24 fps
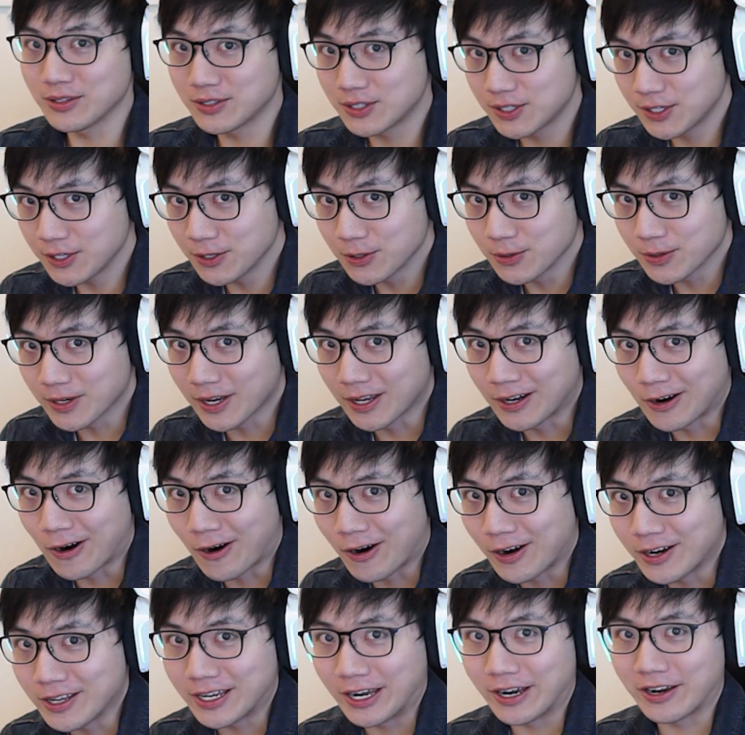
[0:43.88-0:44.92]
2 can
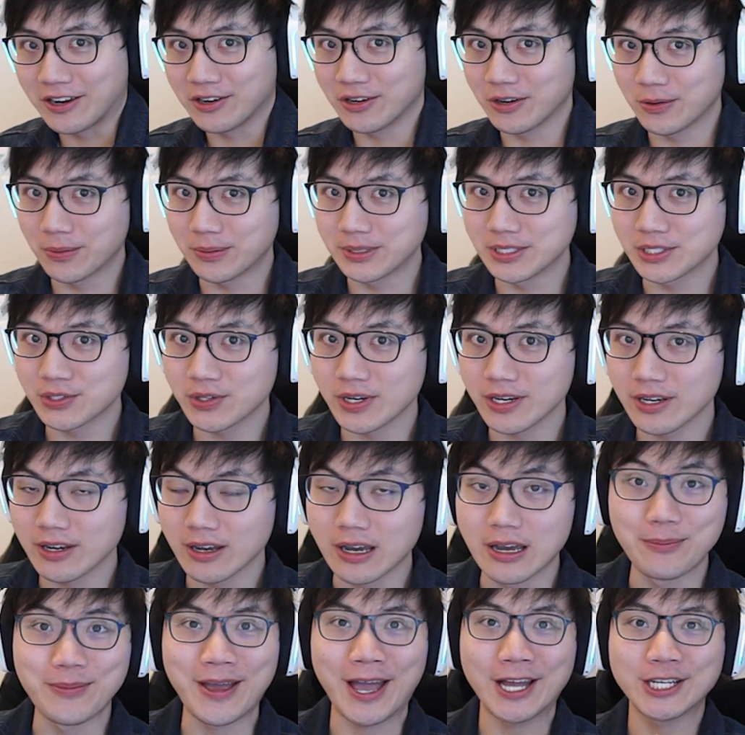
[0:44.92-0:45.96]
already carry you to a win streak,
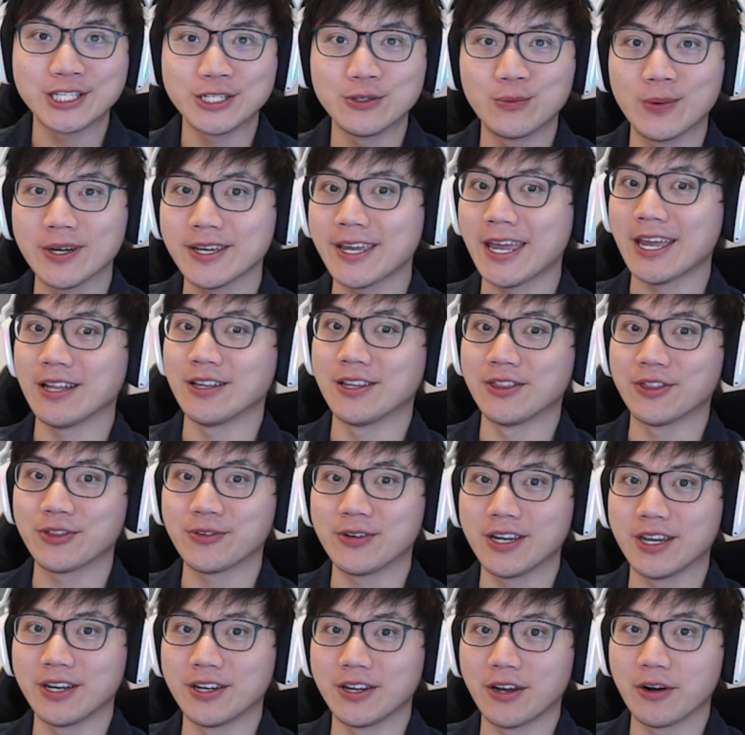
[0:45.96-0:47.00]
imagine what Caitlyn
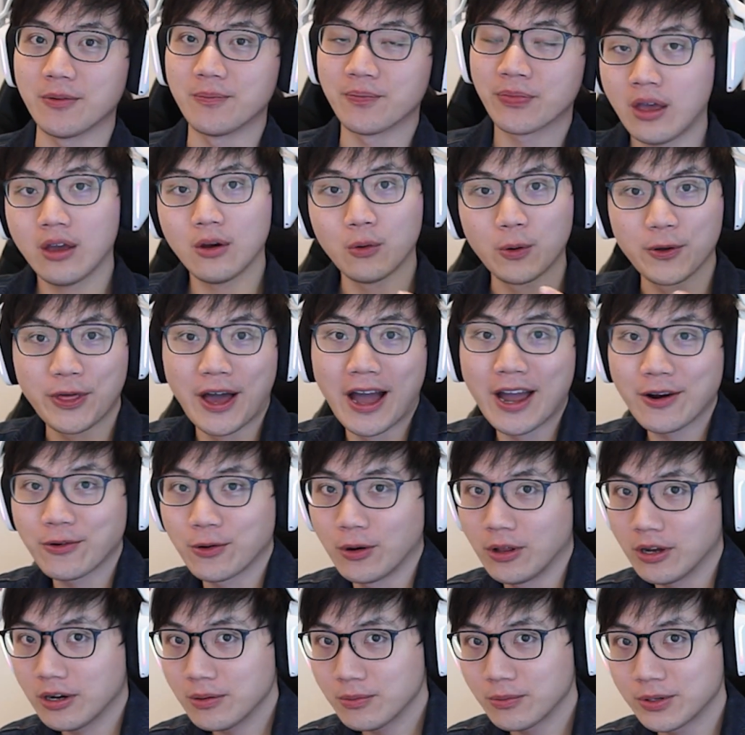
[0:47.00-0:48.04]
3 can do. With High
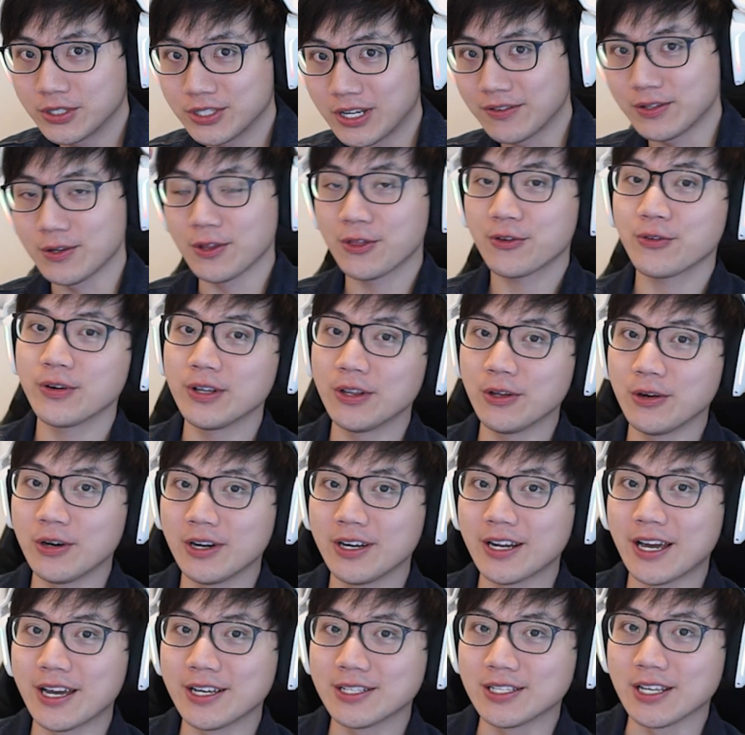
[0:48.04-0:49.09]
Roller, which gives you 3 loaded
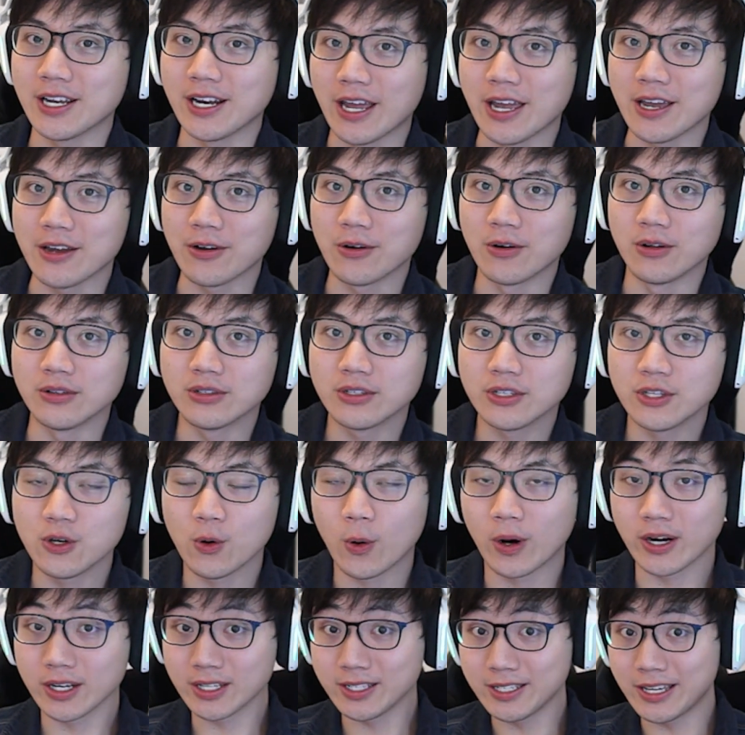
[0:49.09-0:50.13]
dice and 8 gold, you
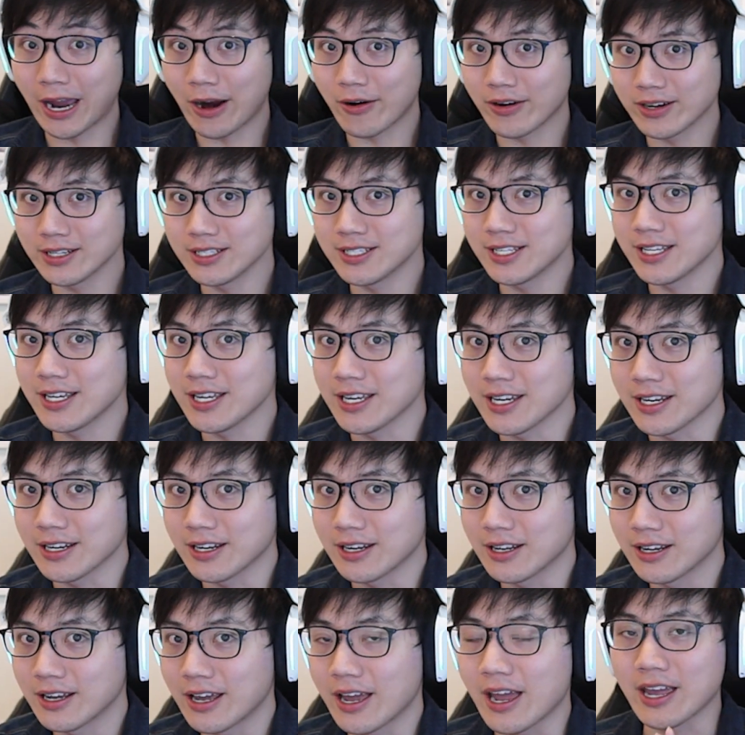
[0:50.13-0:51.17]
are guaranteed
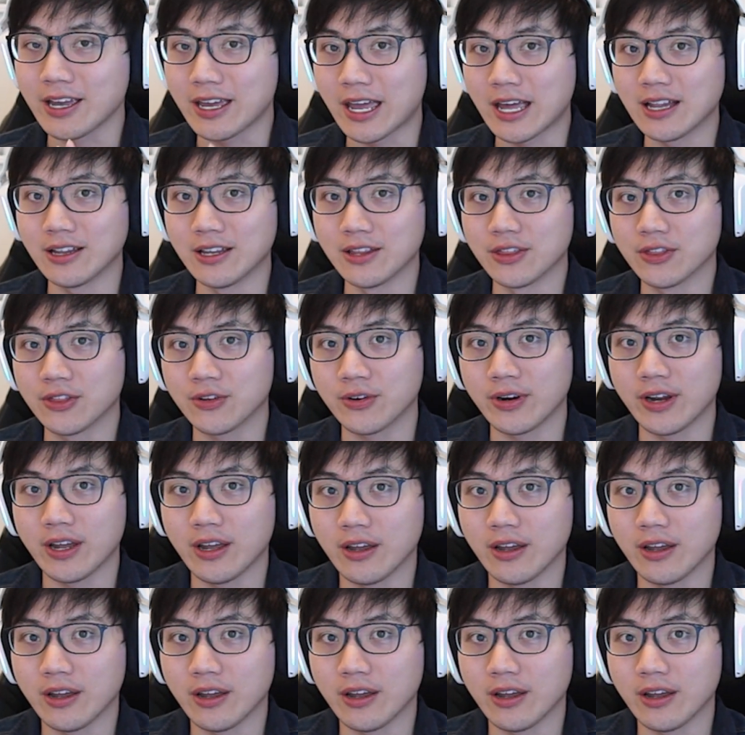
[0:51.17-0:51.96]
a Caitlyn 3.